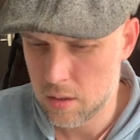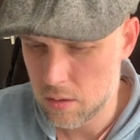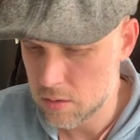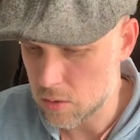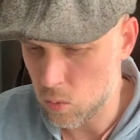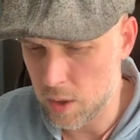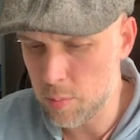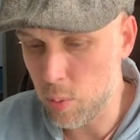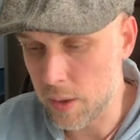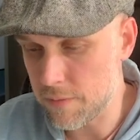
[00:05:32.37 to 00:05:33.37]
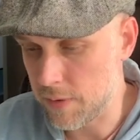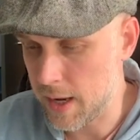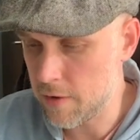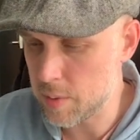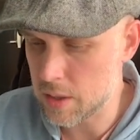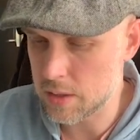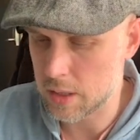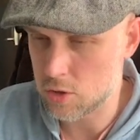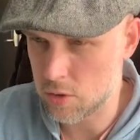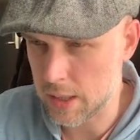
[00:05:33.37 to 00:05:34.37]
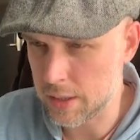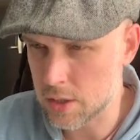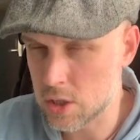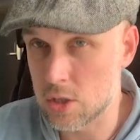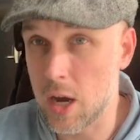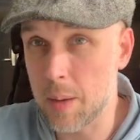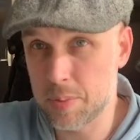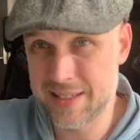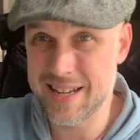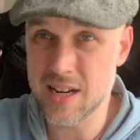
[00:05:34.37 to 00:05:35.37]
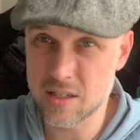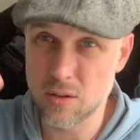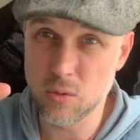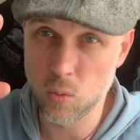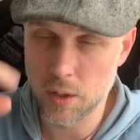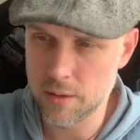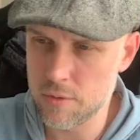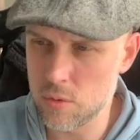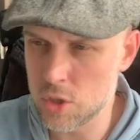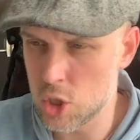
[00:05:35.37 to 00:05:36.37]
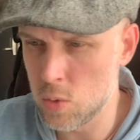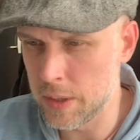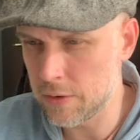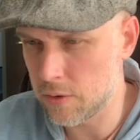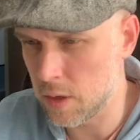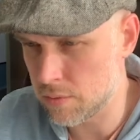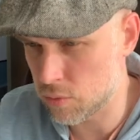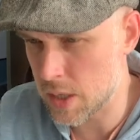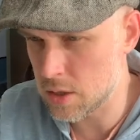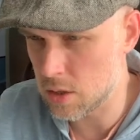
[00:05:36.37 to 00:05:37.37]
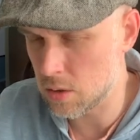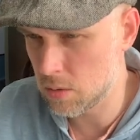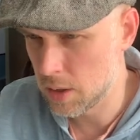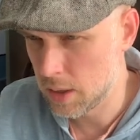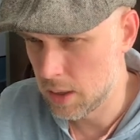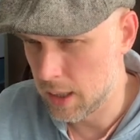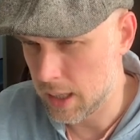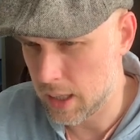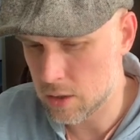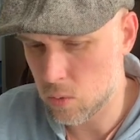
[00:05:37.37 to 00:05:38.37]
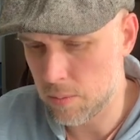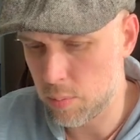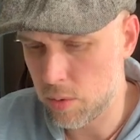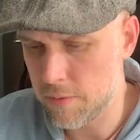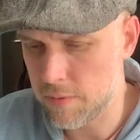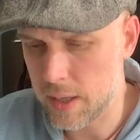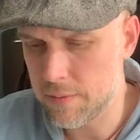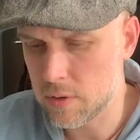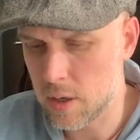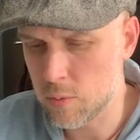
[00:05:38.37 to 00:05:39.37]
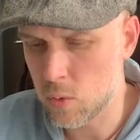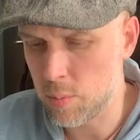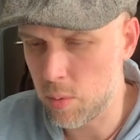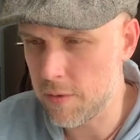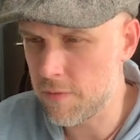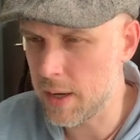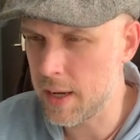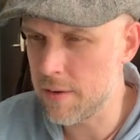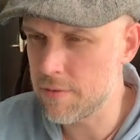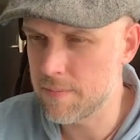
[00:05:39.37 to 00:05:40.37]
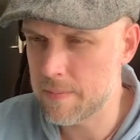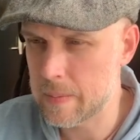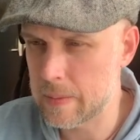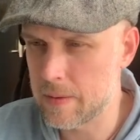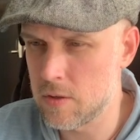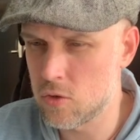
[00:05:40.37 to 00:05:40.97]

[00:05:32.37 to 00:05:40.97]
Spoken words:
so 1.5, because our trailing stop takes out one of those units of ratio. So 1.5 times 1.5 is